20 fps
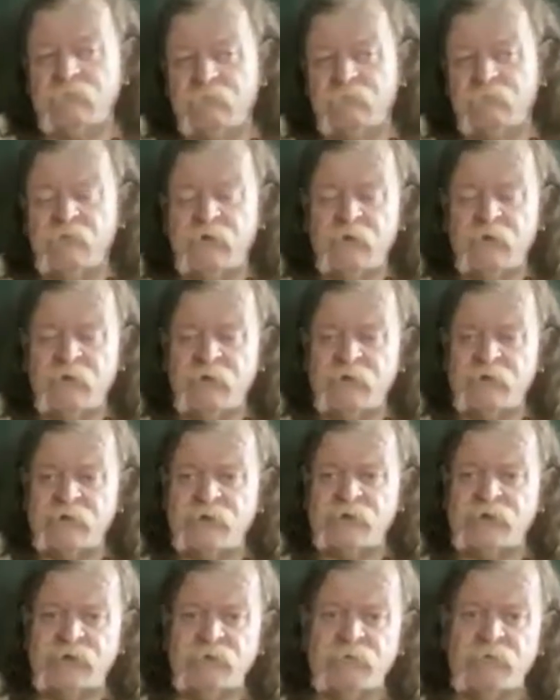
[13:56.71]
very
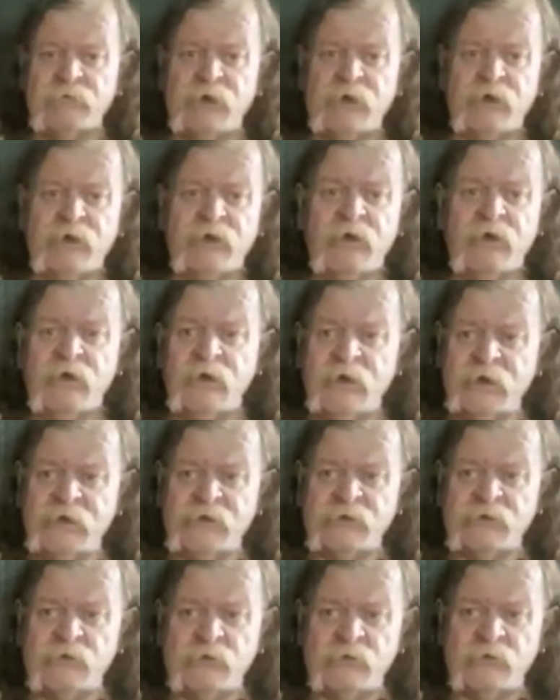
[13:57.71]
interesting man his
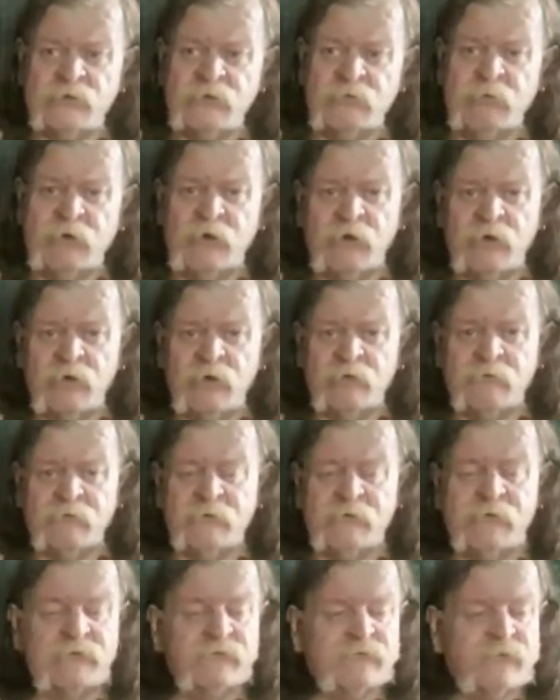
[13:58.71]
autobiography
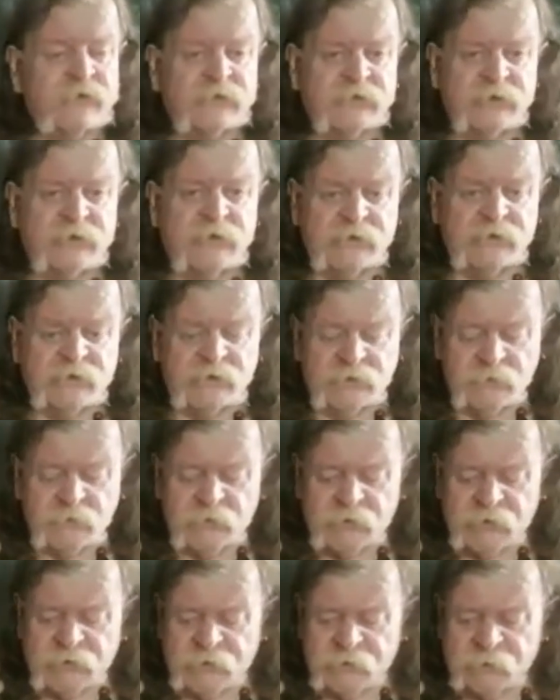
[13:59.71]
is fascinating
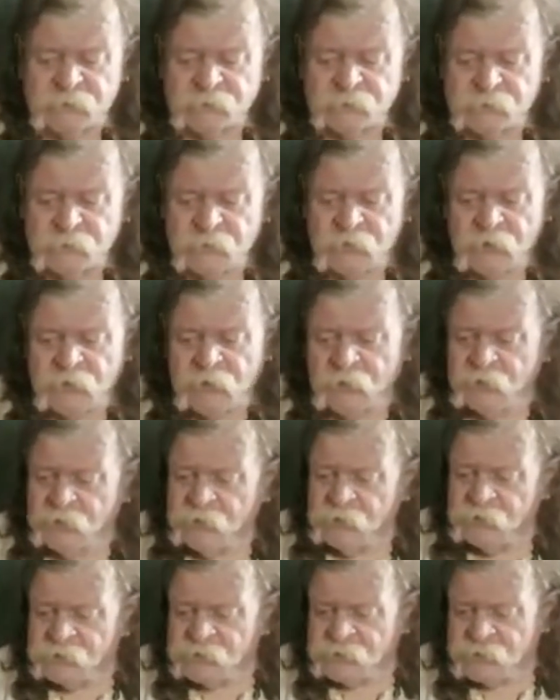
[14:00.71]
reading.
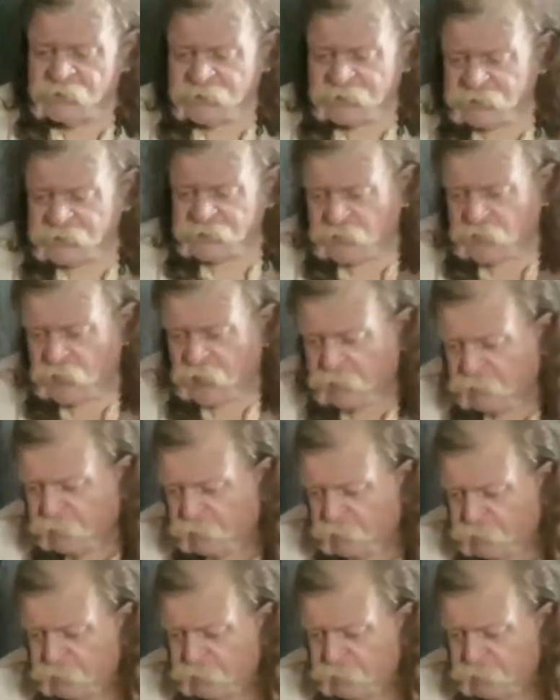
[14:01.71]
So that's crime and